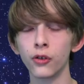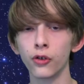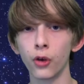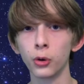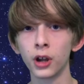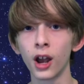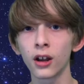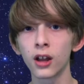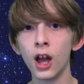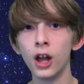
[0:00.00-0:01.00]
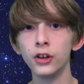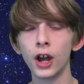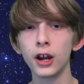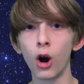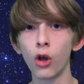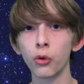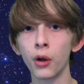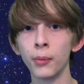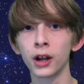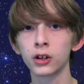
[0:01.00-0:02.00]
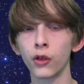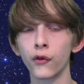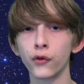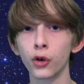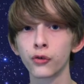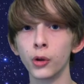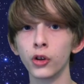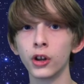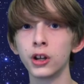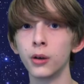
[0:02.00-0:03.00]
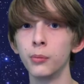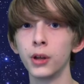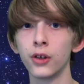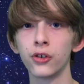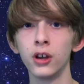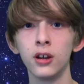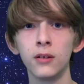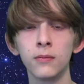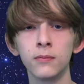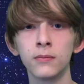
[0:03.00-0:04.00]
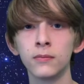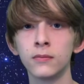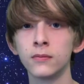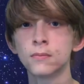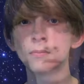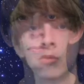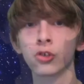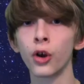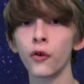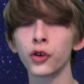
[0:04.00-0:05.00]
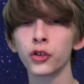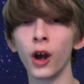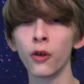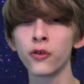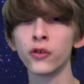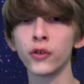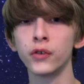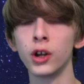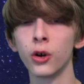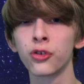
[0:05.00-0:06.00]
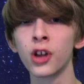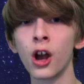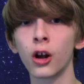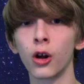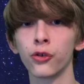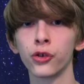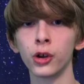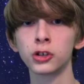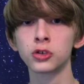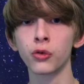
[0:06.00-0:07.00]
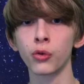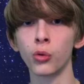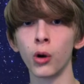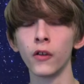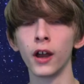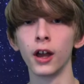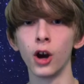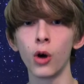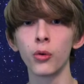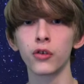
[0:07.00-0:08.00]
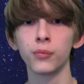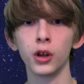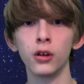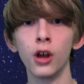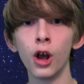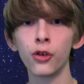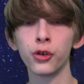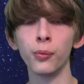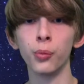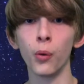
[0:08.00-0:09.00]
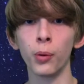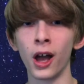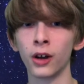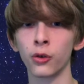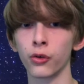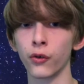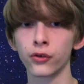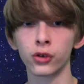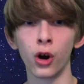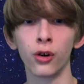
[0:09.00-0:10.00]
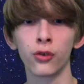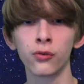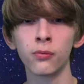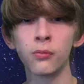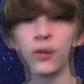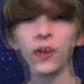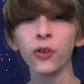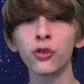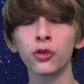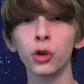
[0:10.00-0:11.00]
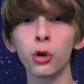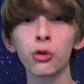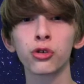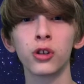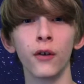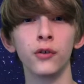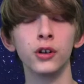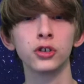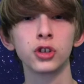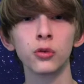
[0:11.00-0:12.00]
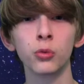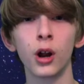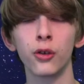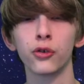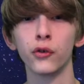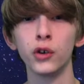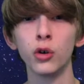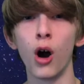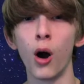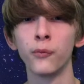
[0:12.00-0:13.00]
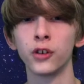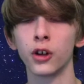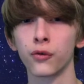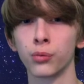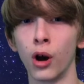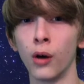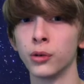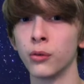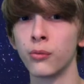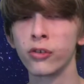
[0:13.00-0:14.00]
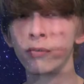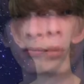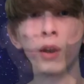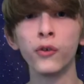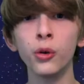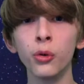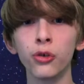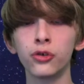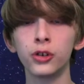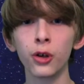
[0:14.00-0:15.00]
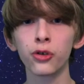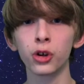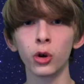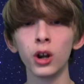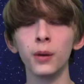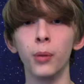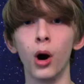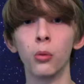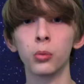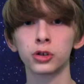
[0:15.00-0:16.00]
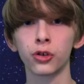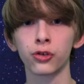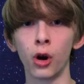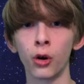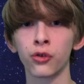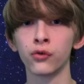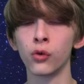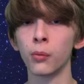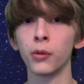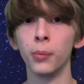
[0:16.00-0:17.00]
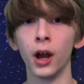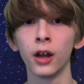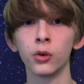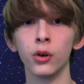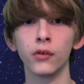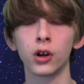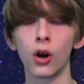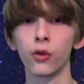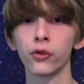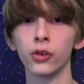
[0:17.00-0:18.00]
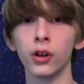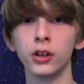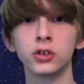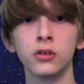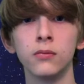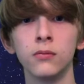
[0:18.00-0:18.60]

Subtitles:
in the zodiac date all the way back to the first millennium BC. So for thousands of years, constellations were what they had always been, simple patterns of stars. But this loose definition raised a few obvious problems. What if it was disagreed upon which stars formed the pattern of a constellation?